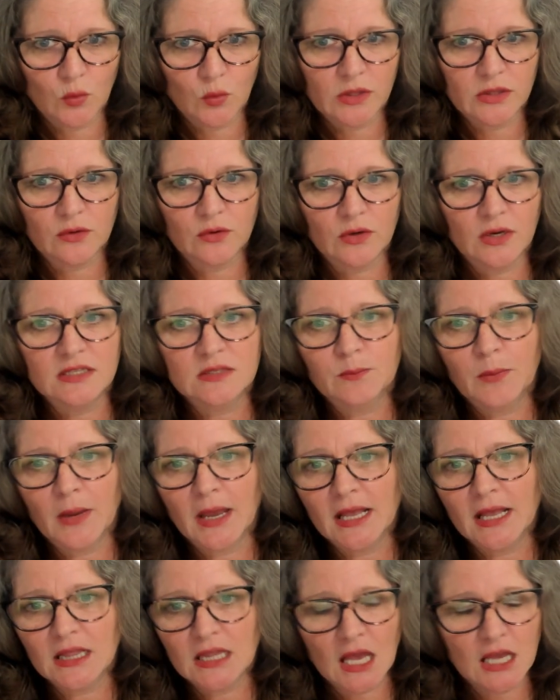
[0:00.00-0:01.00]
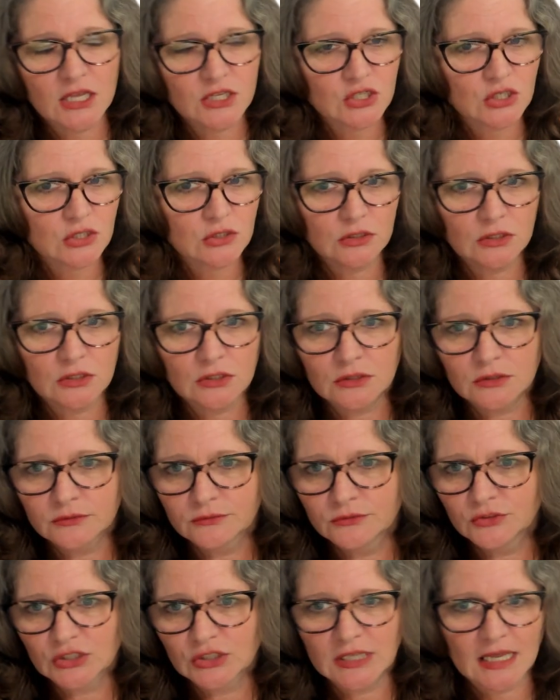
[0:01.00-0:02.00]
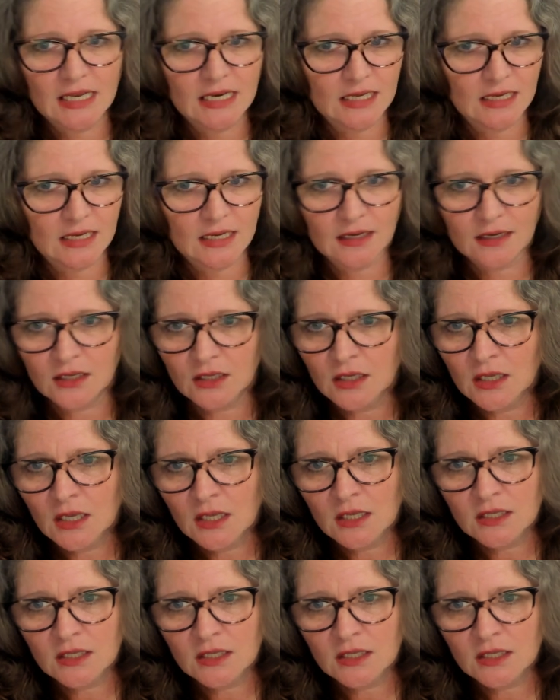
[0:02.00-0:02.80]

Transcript: whether it's biological, genetic,